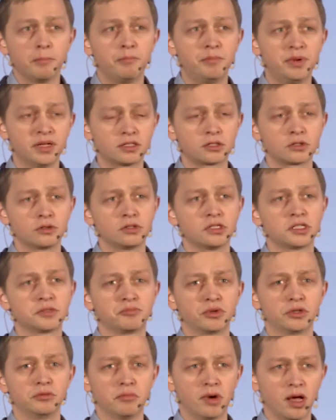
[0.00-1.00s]
bitcoins
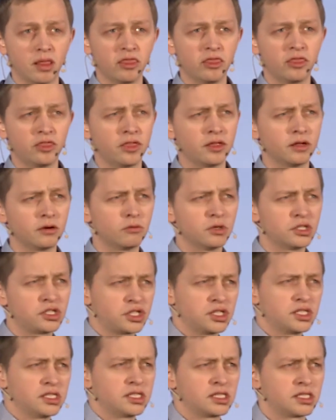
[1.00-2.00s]
per month,
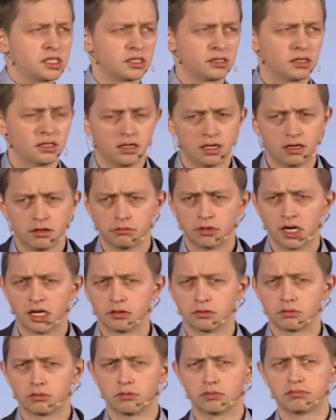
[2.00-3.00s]
which is
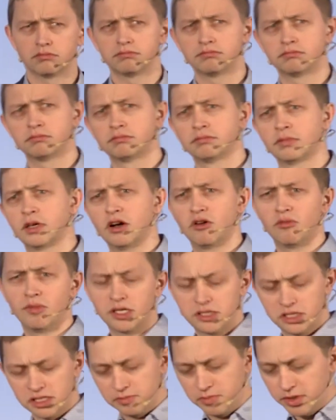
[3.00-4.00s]
around, how
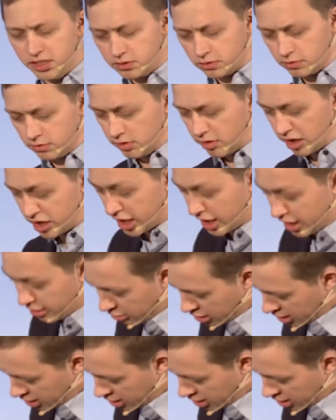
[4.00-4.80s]
much is Bitcoin right now?